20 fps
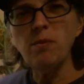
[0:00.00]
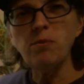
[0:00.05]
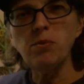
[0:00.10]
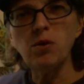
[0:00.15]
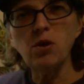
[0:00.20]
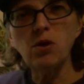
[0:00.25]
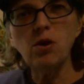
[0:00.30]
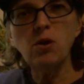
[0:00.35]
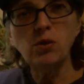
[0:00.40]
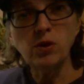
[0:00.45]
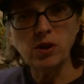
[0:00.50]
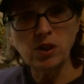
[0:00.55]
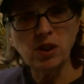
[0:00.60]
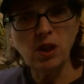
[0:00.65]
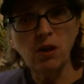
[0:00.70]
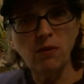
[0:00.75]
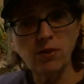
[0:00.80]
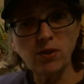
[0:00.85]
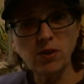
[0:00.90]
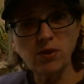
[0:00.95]
apple would
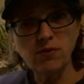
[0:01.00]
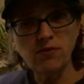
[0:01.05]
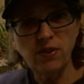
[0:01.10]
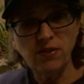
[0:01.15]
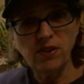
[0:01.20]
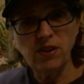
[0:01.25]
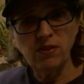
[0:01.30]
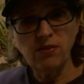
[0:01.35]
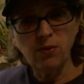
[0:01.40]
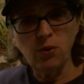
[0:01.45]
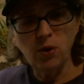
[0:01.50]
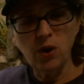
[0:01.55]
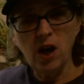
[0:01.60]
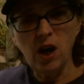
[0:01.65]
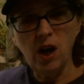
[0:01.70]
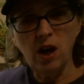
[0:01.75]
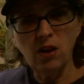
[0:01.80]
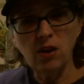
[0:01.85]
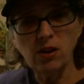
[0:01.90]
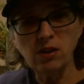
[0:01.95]
sell for
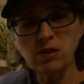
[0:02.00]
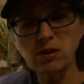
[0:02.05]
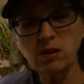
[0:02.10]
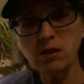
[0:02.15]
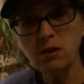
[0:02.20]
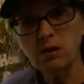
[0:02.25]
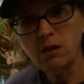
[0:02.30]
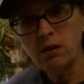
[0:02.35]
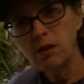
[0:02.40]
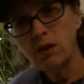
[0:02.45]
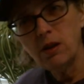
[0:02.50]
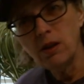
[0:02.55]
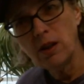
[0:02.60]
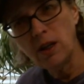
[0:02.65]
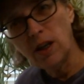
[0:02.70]
$54. You